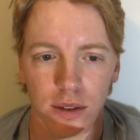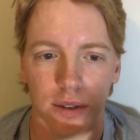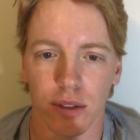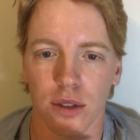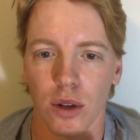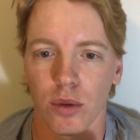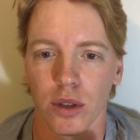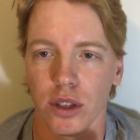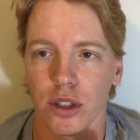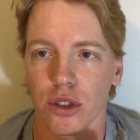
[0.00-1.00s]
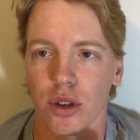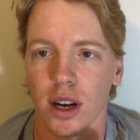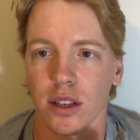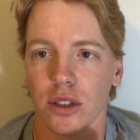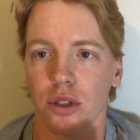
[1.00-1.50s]
slowly just
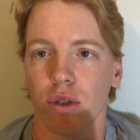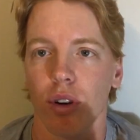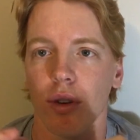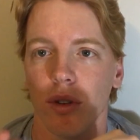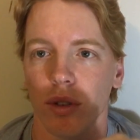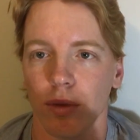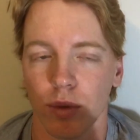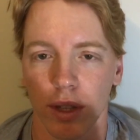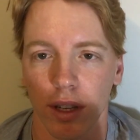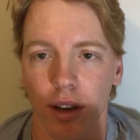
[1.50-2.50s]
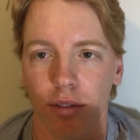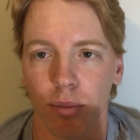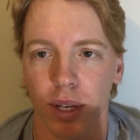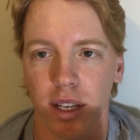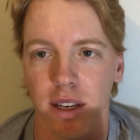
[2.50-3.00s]
trying to struggle, and with the
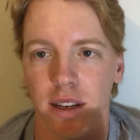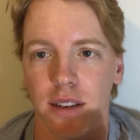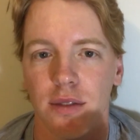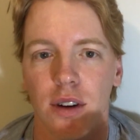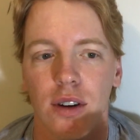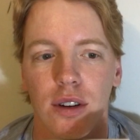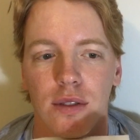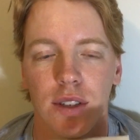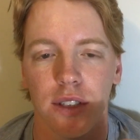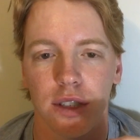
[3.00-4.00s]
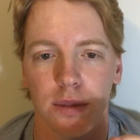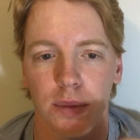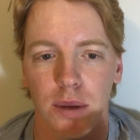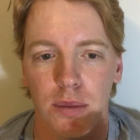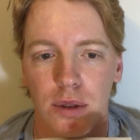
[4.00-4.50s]
government getting involved, and just
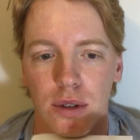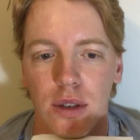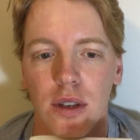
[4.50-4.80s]
people.